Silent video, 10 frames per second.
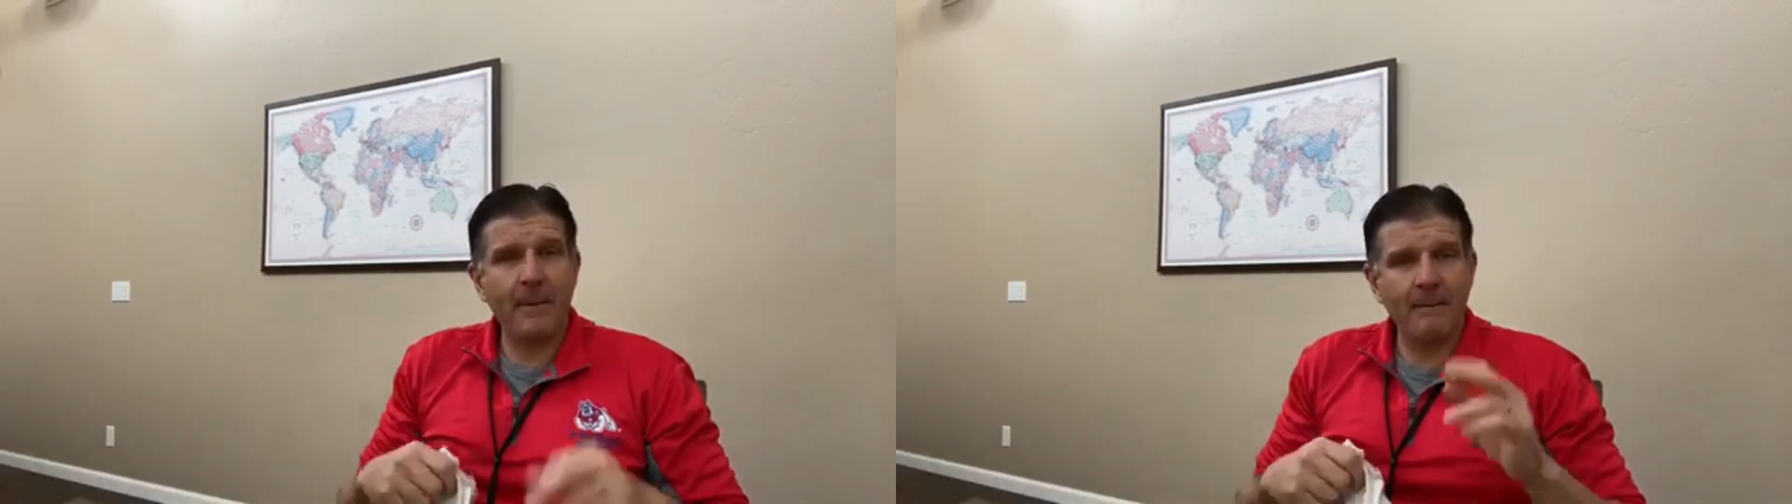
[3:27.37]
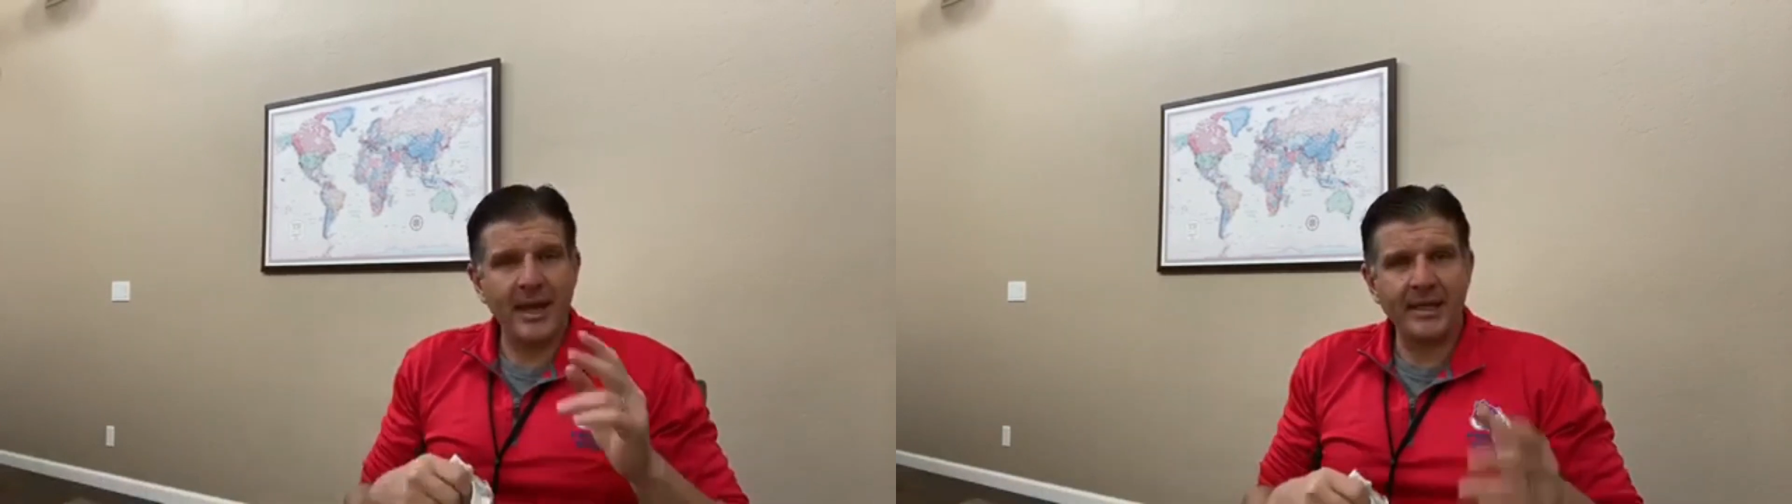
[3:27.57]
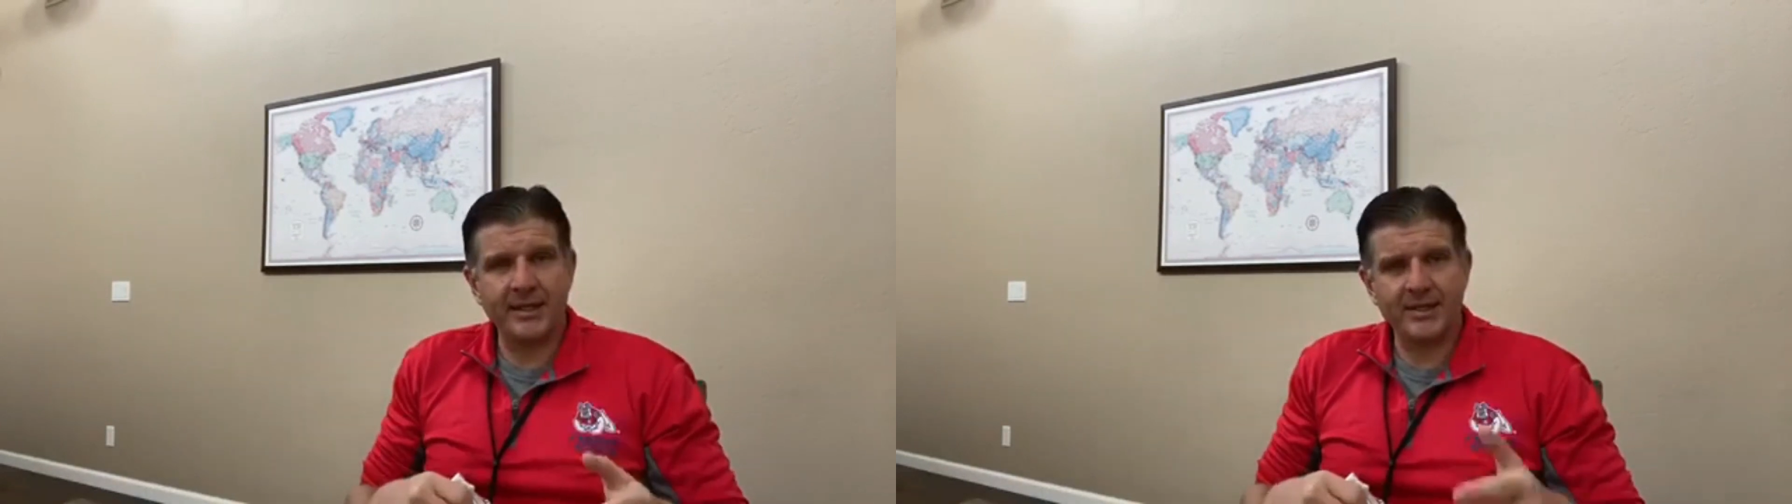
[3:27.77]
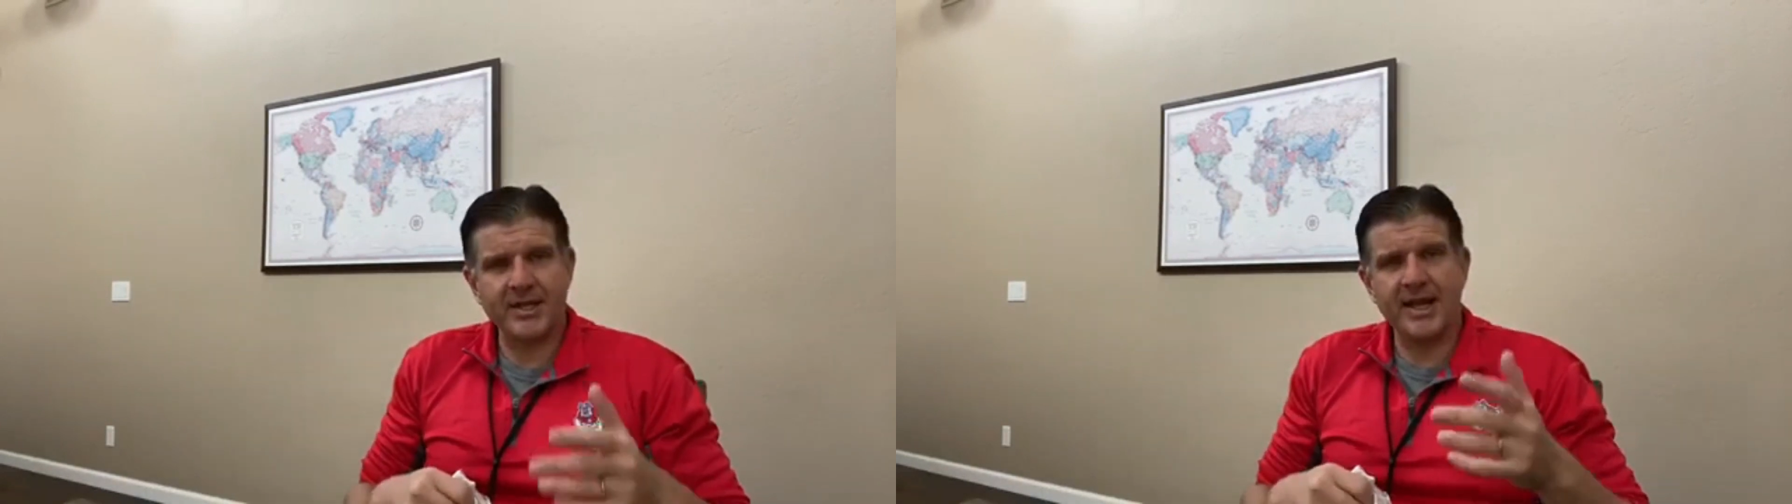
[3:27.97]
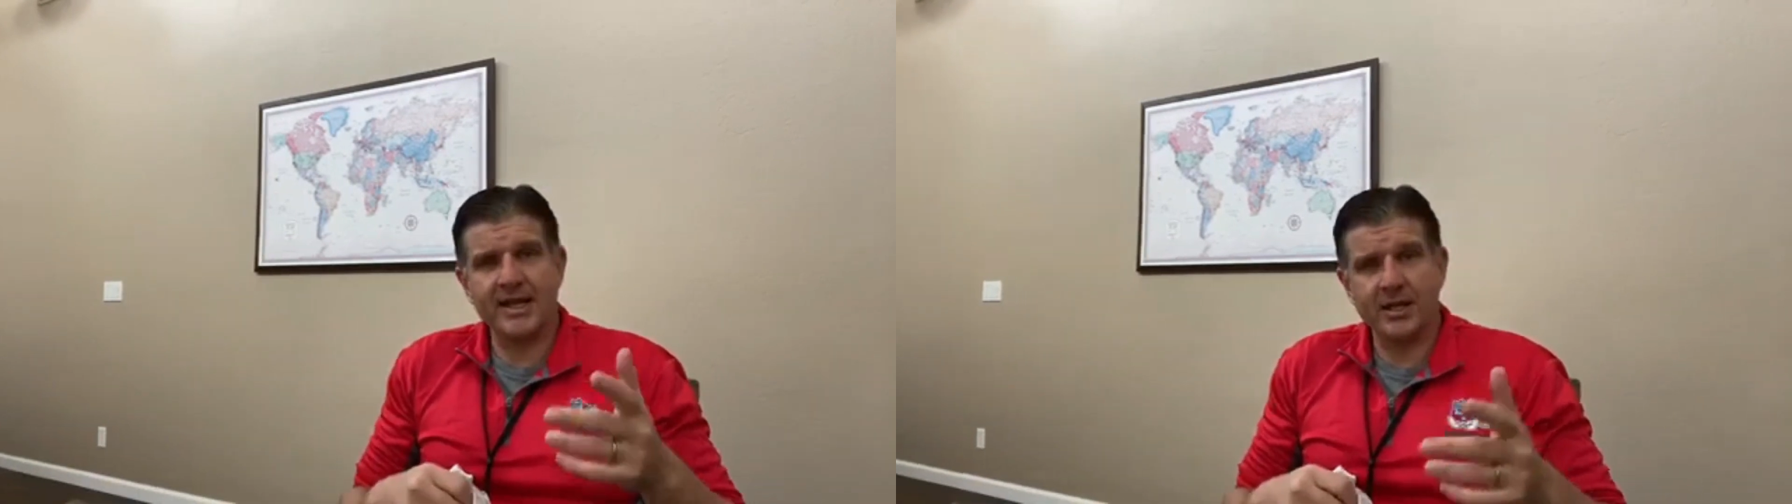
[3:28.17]
a bandage
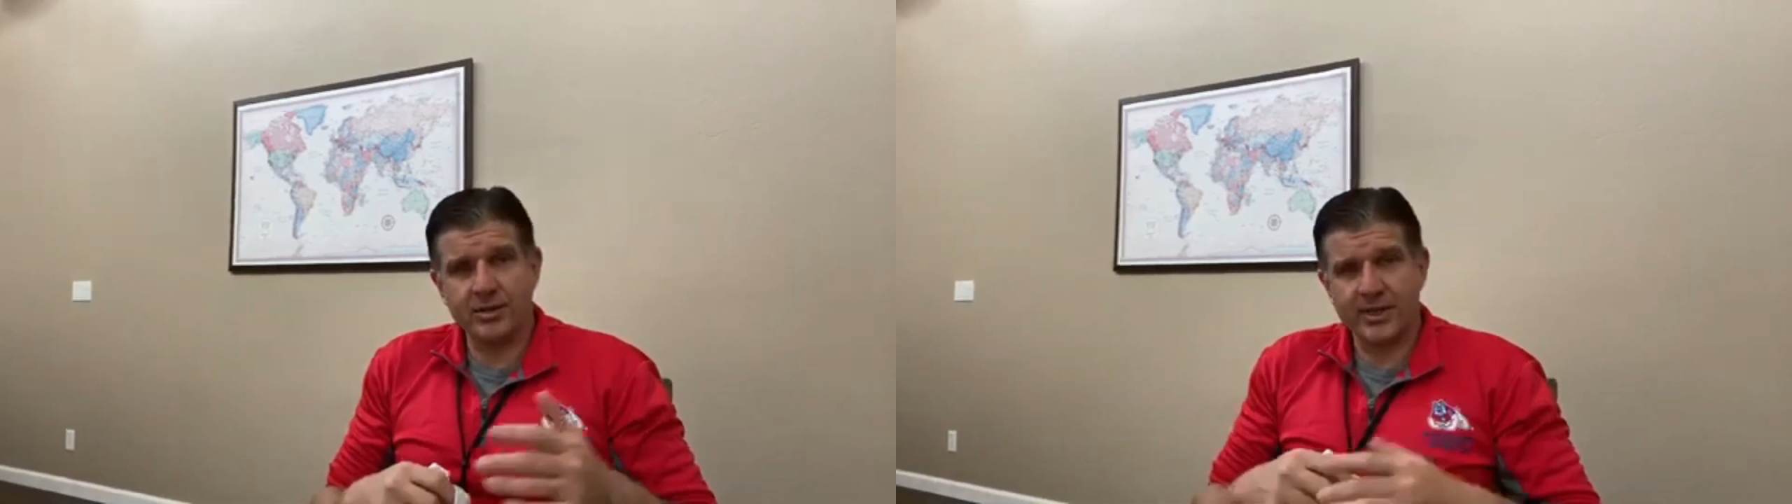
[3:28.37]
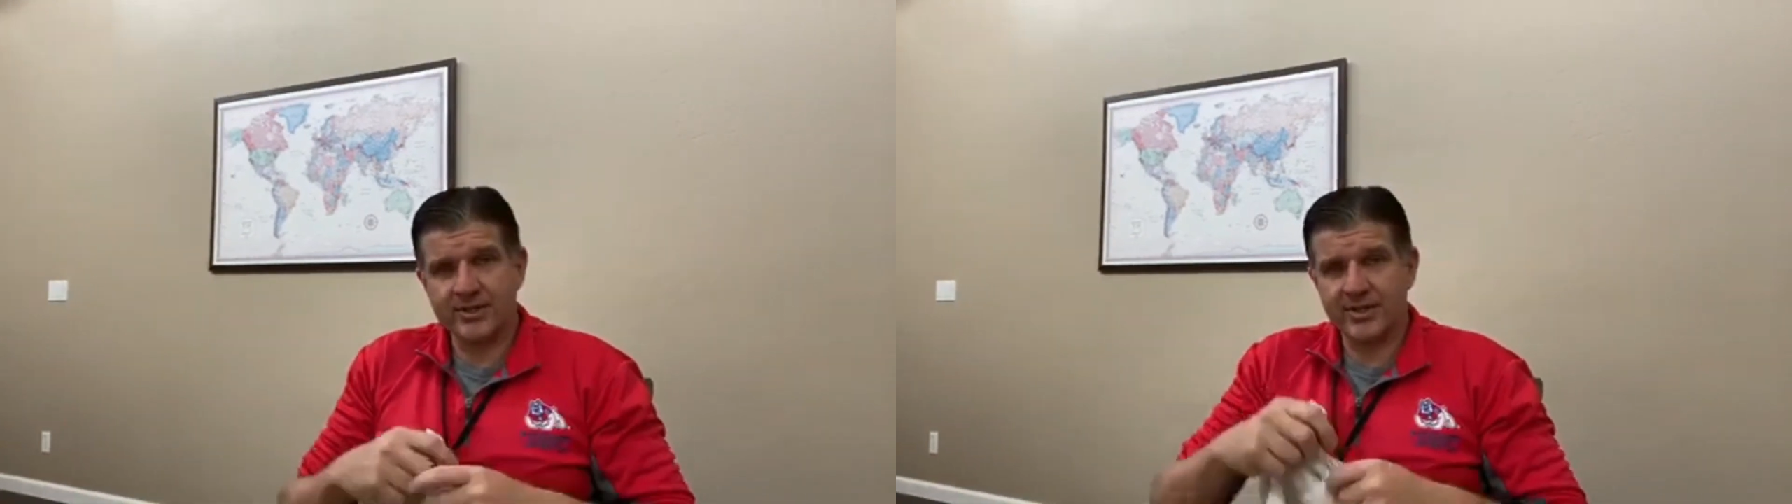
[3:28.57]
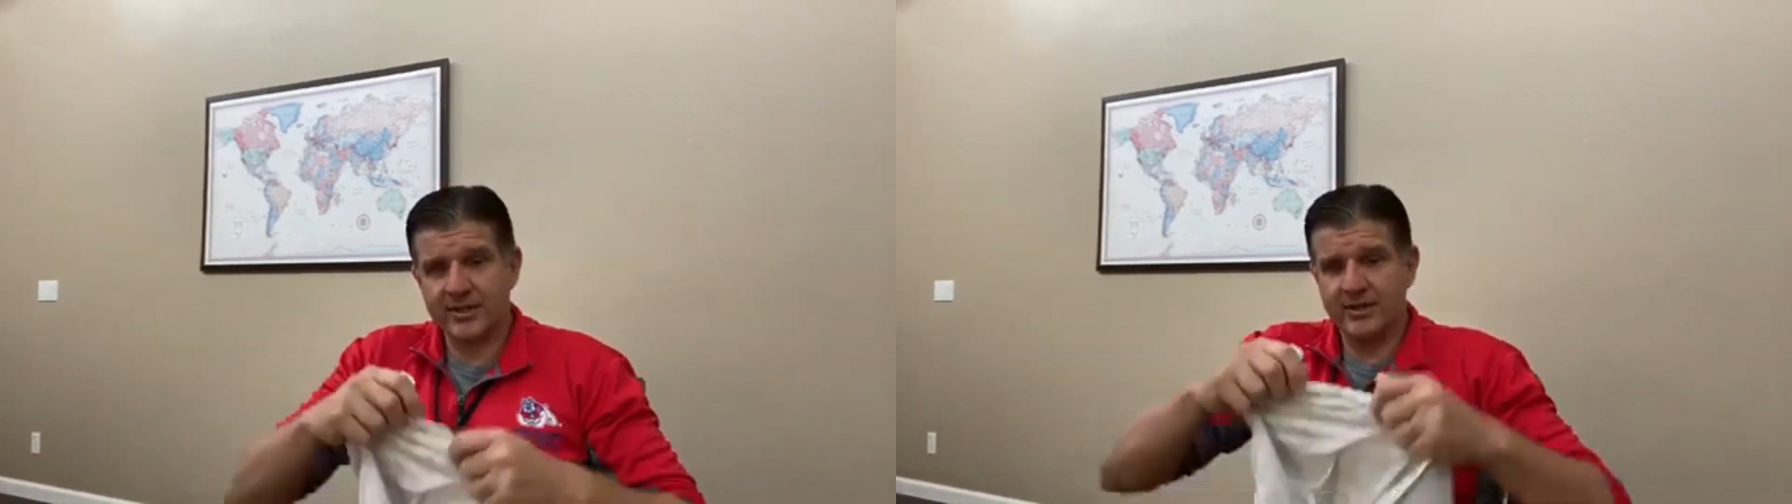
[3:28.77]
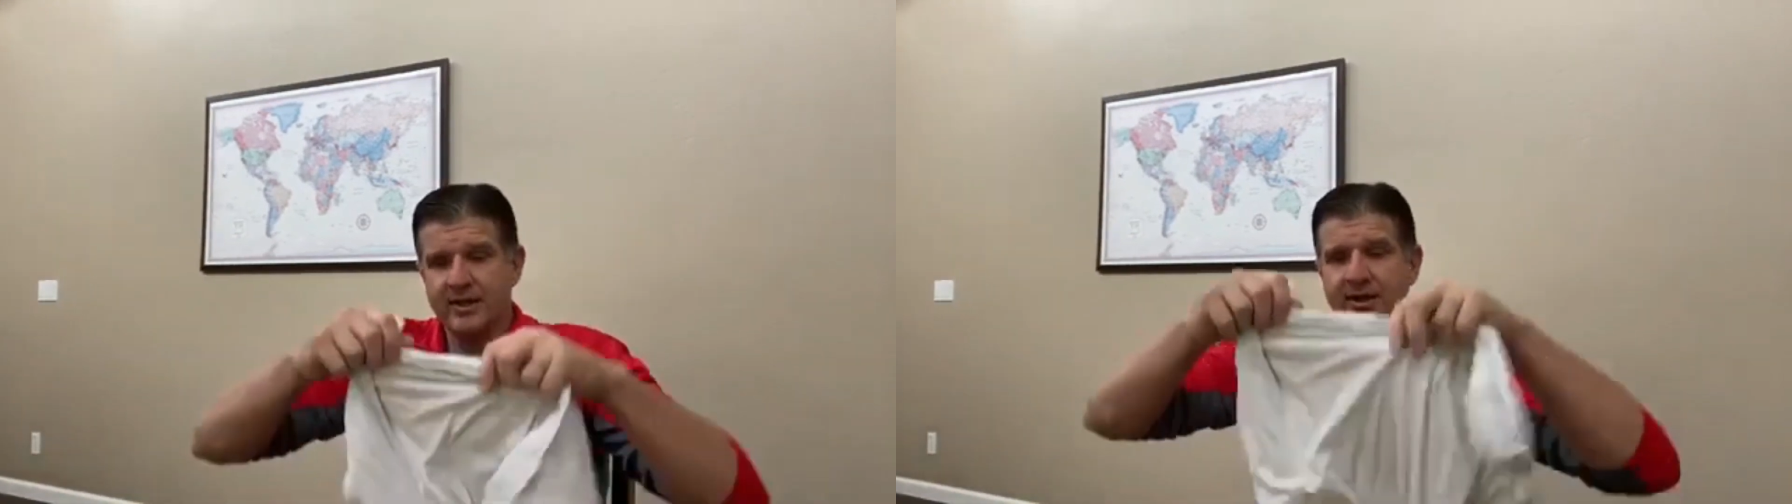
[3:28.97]
and a dressing